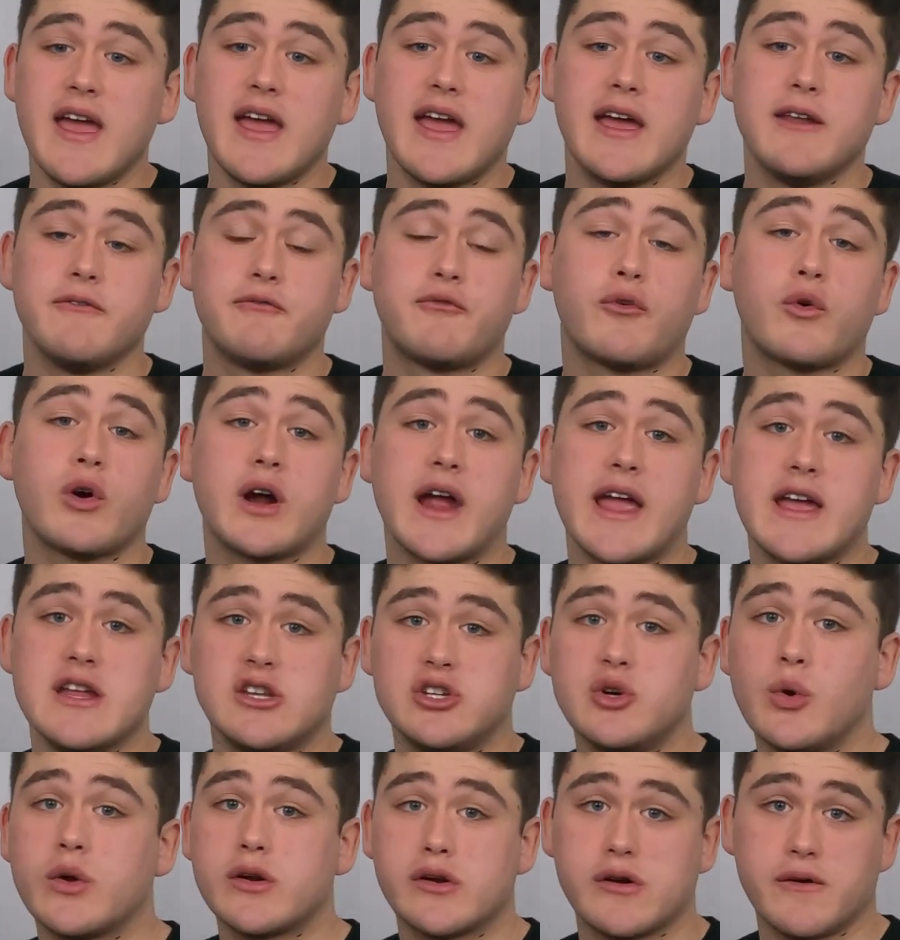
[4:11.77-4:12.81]
And for a
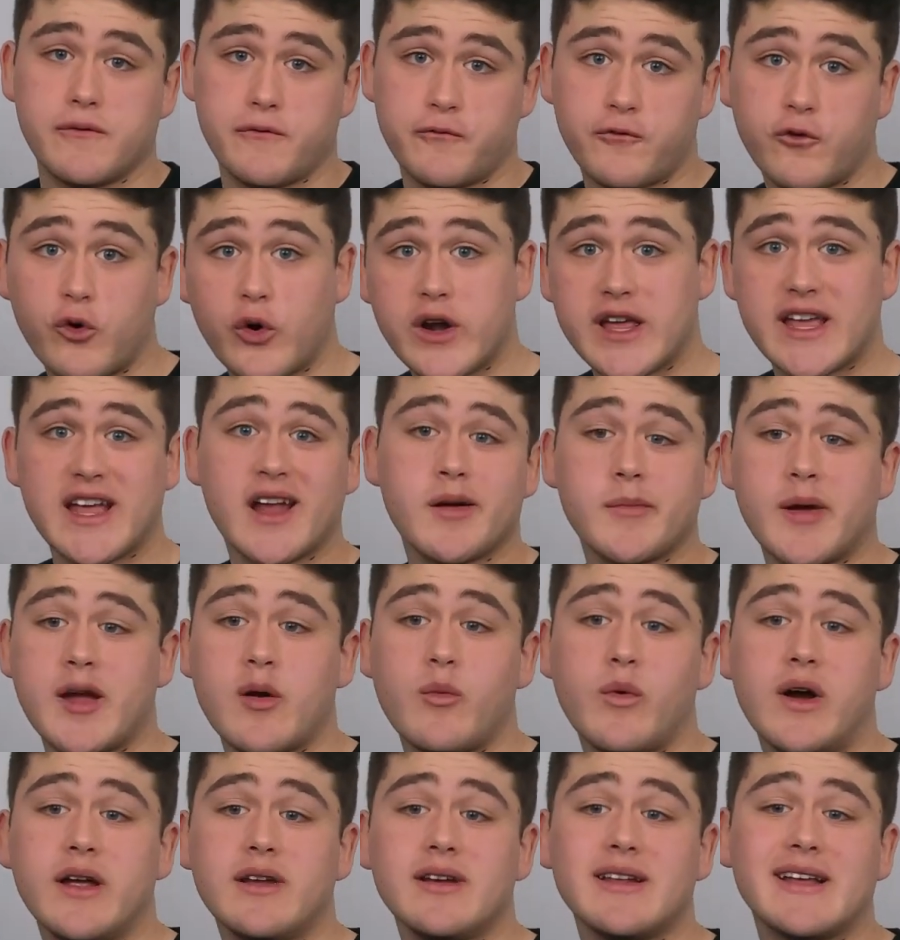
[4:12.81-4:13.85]
240 gigabyte
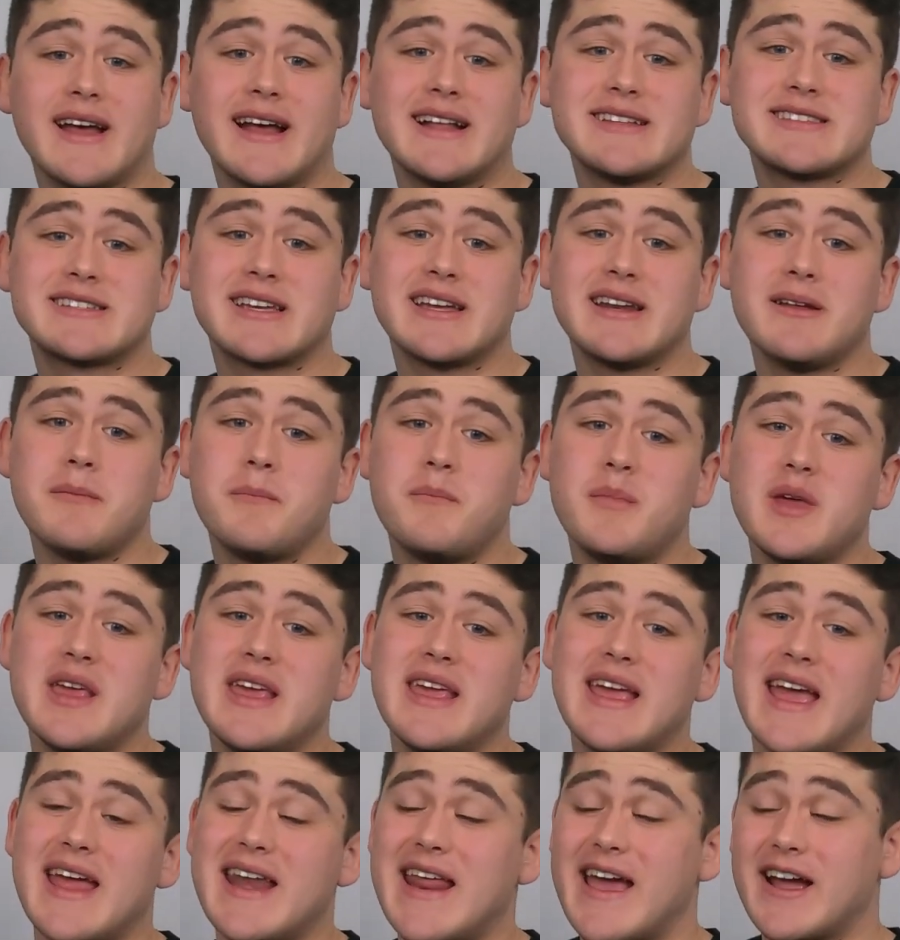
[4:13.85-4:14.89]
one, that's going to
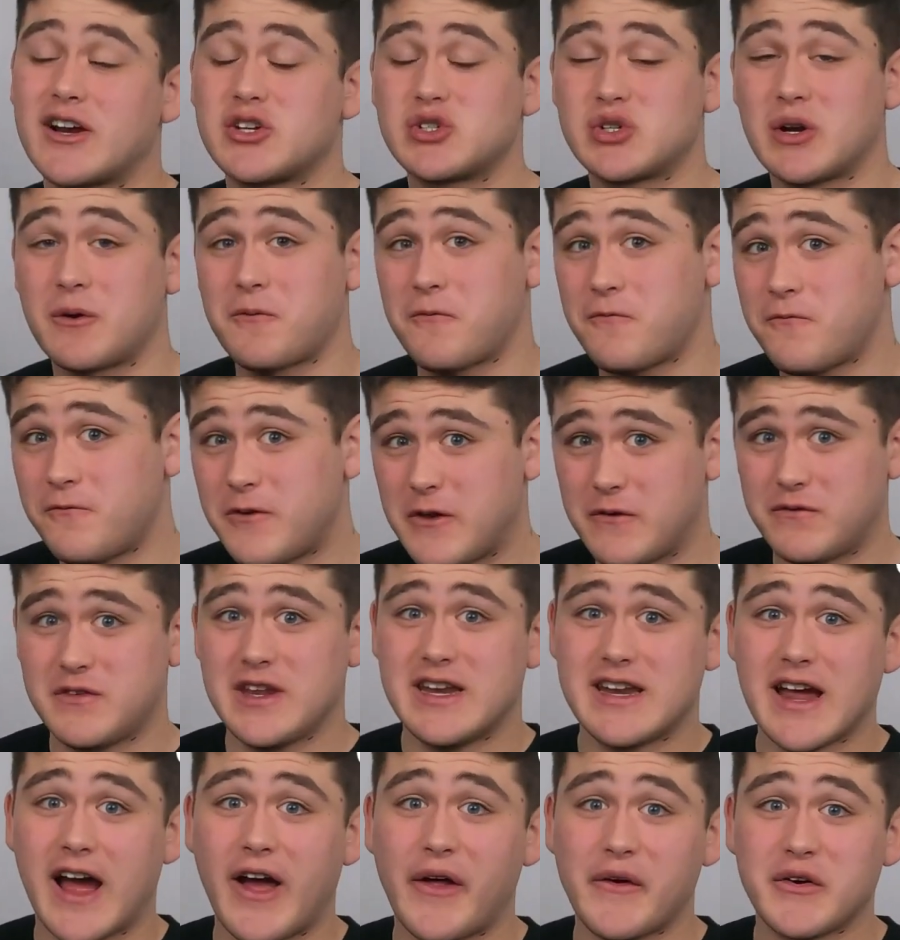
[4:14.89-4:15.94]
be an extra
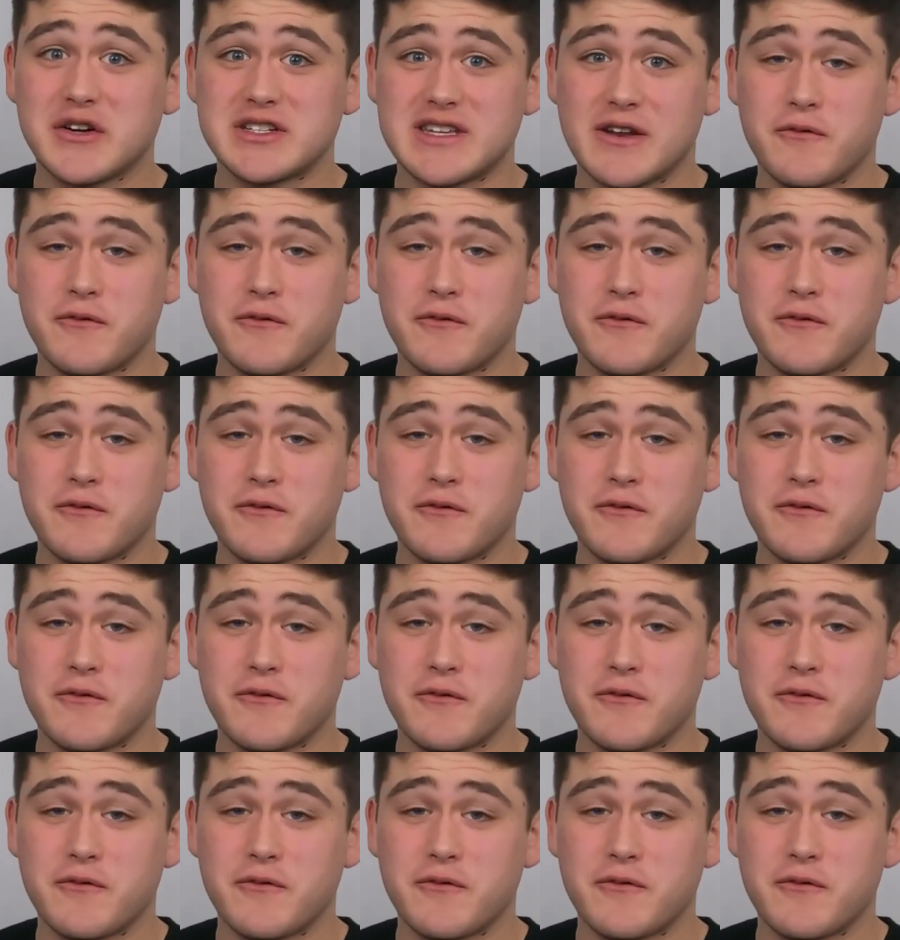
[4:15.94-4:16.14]
$50.